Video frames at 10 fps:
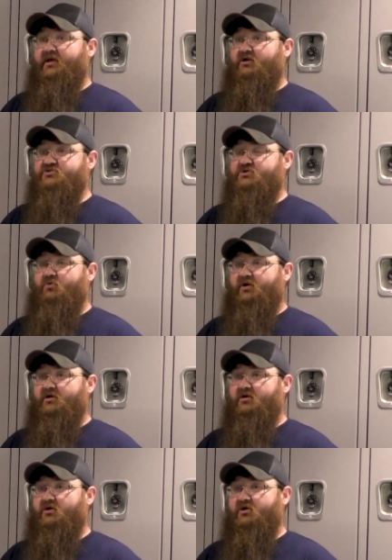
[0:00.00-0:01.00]
And also working
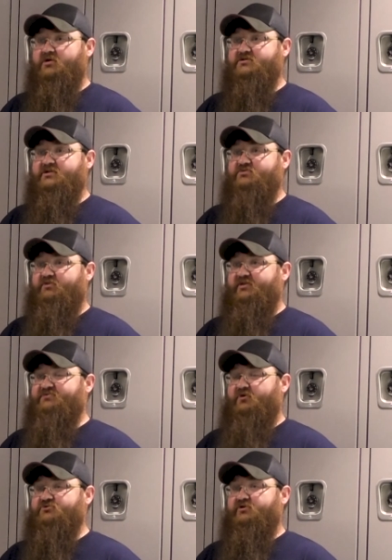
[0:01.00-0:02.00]
on cars. That's what these
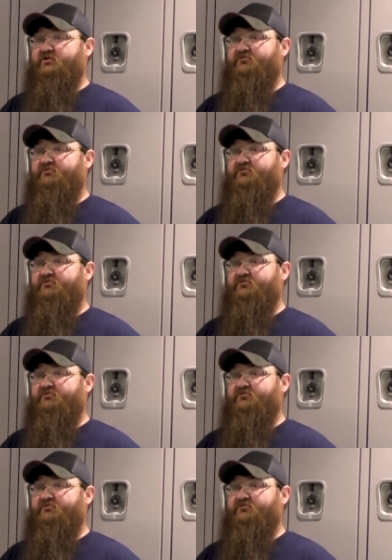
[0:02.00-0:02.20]
folks are here